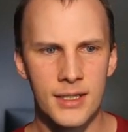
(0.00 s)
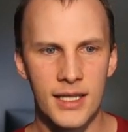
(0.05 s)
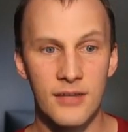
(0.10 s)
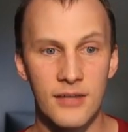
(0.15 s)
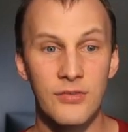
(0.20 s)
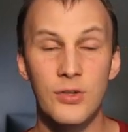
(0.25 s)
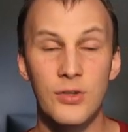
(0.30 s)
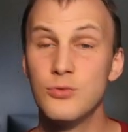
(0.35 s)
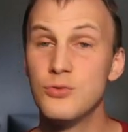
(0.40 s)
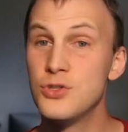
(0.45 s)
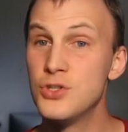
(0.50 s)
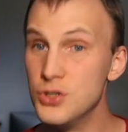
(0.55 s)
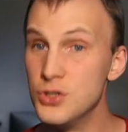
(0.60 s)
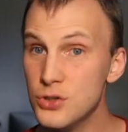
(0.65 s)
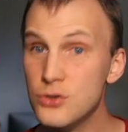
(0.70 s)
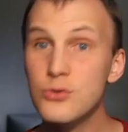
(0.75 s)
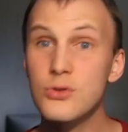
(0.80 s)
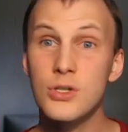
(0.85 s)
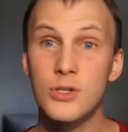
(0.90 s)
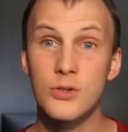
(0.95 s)
If you
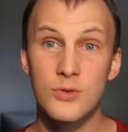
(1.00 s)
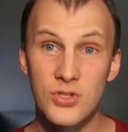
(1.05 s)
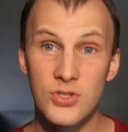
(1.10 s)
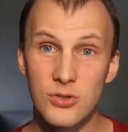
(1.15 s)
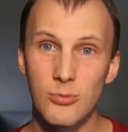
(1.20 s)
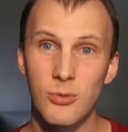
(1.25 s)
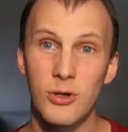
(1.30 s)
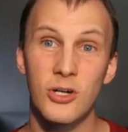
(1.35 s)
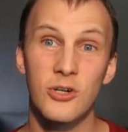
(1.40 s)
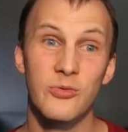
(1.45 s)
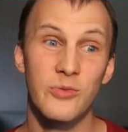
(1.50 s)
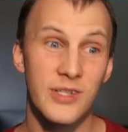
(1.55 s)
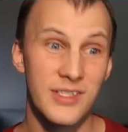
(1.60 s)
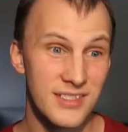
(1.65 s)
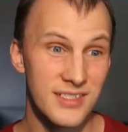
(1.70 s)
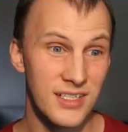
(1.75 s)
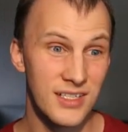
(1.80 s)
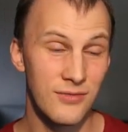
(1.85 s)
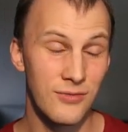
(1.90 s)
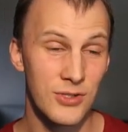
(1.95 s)
do use smart
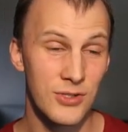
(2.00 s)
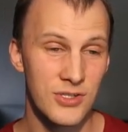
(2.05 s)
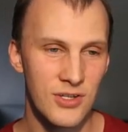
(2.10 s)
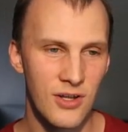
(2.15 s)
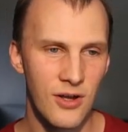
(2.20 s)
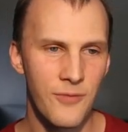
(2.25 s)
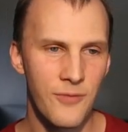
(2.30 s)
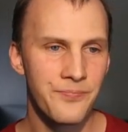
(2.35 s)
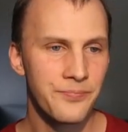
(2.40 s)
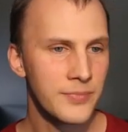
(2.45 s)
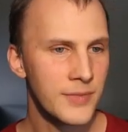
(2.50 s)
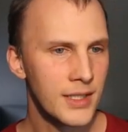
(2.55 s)
receivers, though,